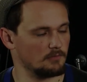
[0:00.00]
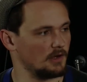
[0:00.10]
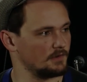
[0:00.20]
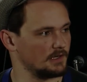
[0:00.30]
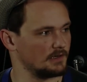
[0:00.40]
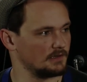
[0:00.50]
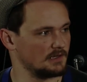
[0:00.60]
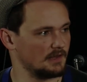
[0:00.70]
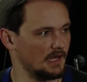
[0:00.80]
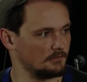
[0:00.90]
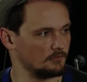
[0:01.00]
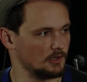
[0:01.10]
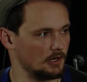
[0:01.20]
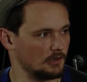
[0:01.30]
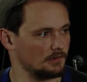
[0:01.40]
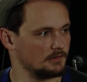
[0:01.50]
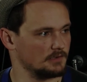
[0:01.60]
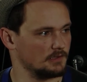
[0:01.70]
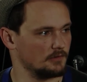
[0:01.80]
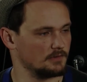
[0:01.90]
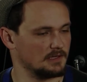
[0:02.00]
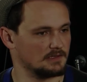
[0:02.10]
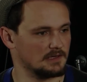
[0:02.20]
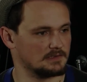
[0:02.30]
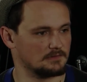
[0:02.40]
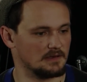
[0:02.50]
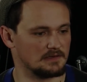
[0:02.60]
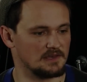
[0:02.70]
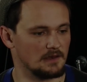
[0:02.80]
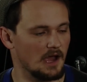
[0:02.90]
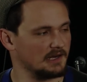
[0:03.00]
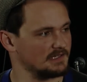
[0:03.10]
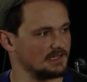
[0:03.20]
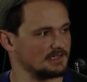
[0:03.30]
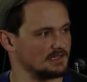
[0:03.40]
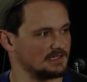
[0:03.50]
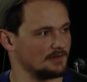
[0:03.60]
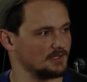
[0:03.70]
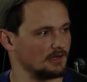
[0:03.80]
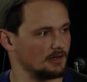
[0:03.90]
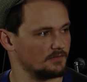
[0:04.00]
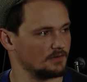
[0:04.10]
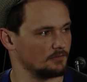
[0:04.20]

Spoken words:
well done in that regard. It non-existent cinematography,